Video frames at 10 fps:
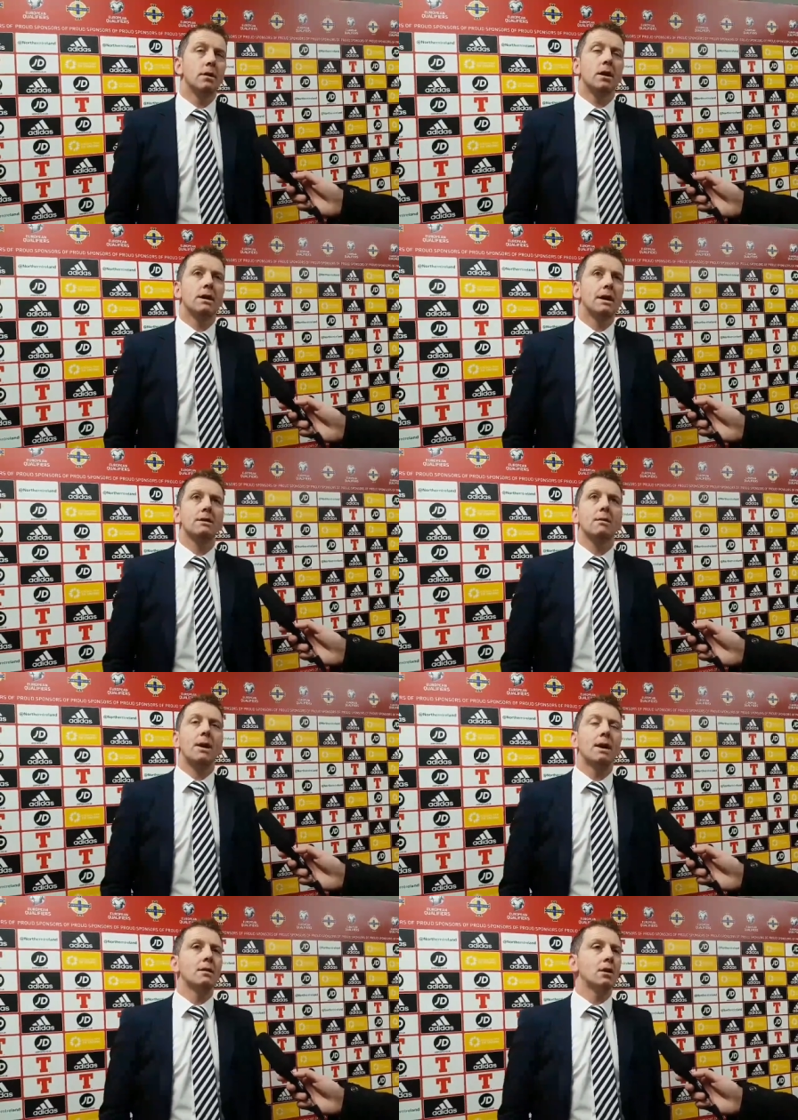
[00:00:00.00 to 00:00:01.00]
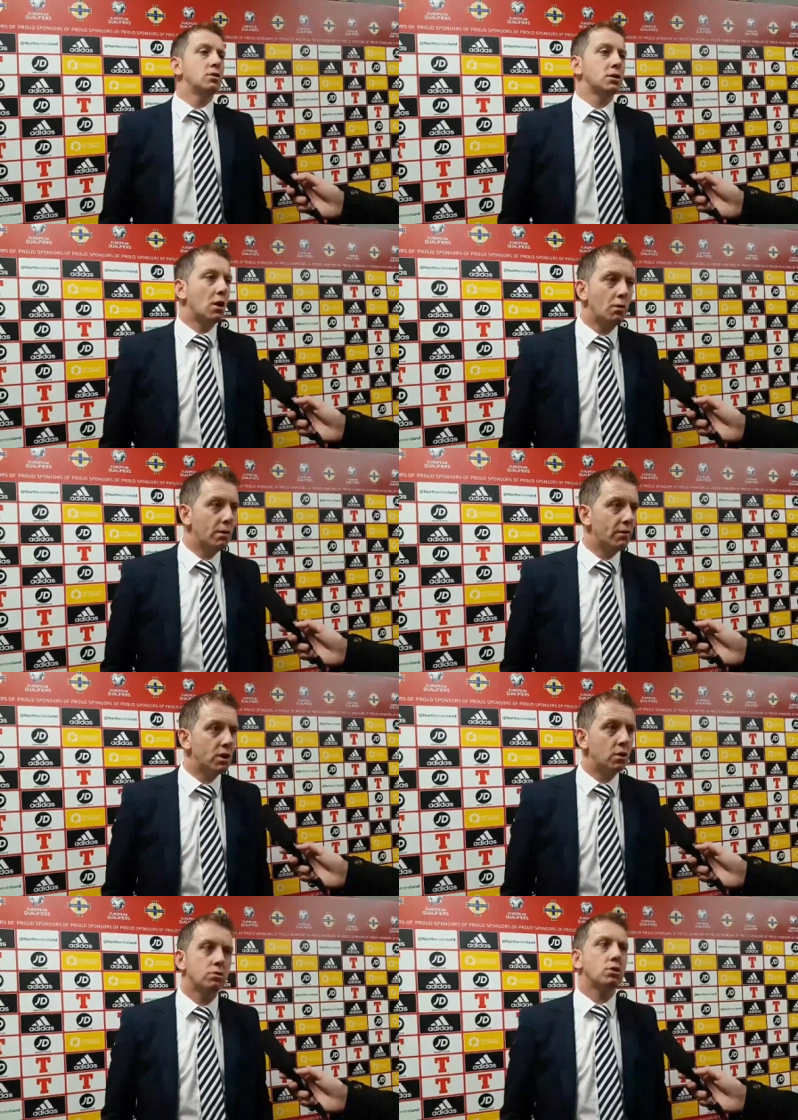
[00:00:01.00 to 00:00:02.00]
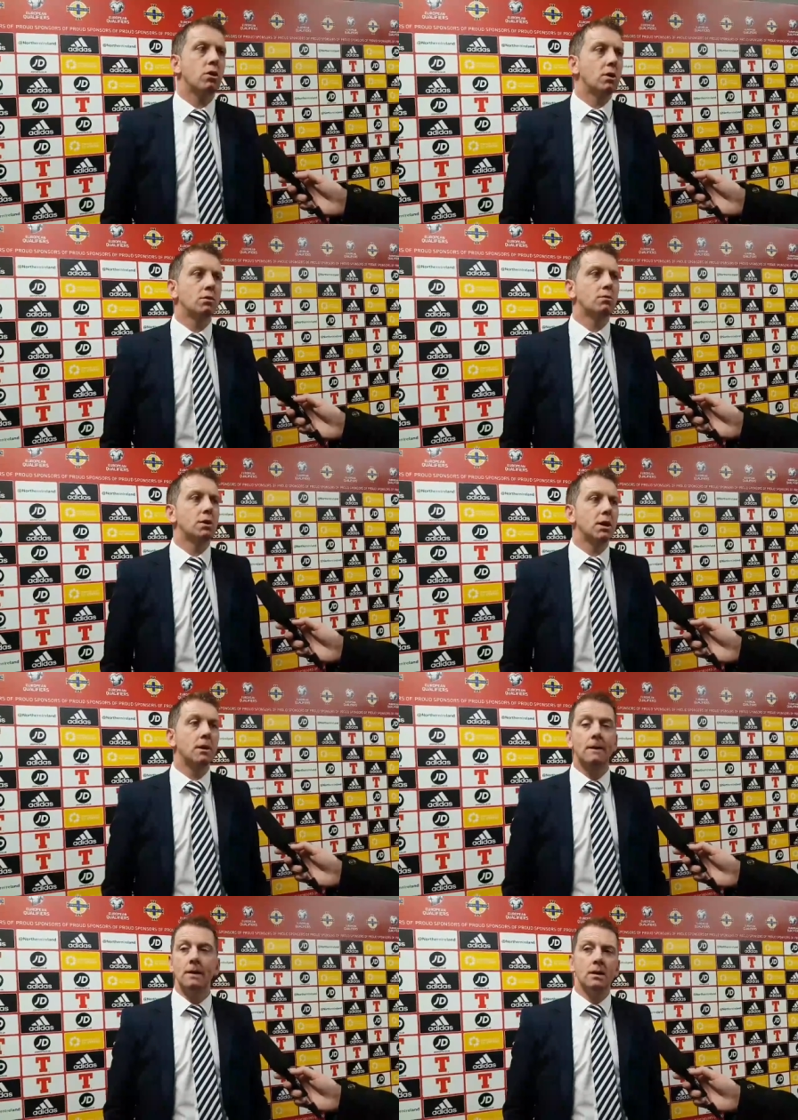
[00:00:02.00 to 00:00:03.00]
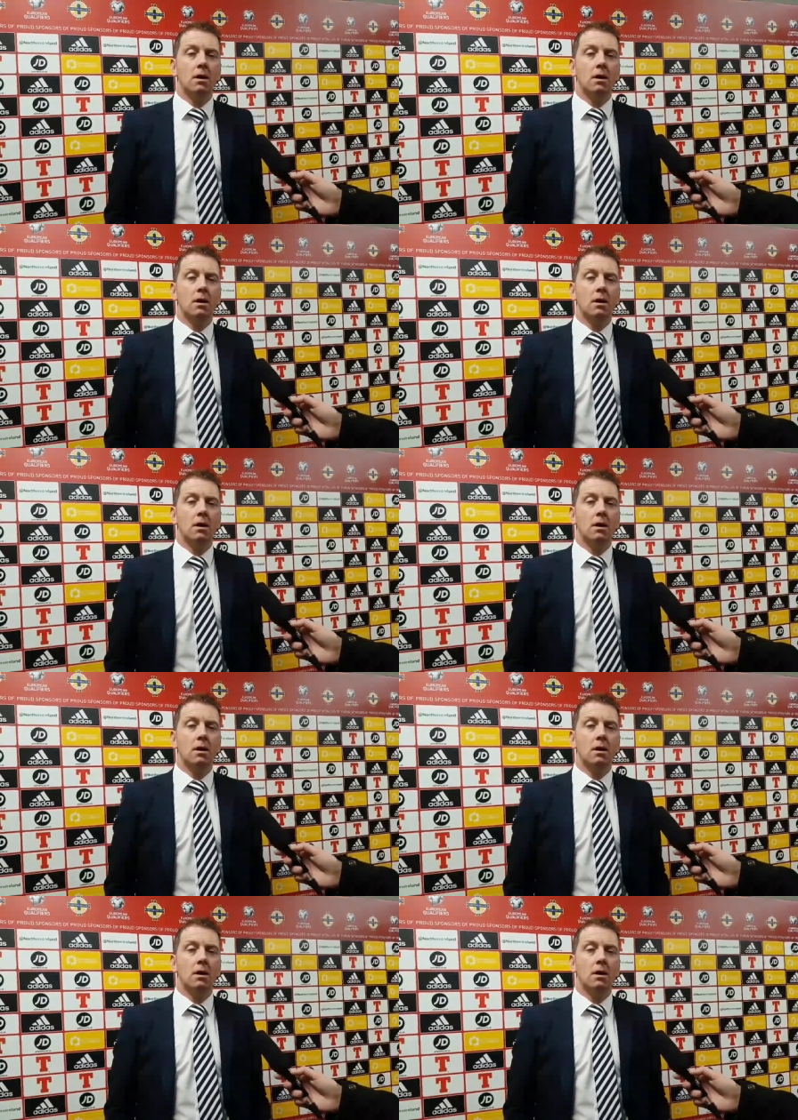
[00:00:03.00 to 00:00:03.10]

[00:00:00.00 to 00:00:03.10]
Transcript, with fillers: I, I can't demand. I just hope we've a huge crowd on Monday.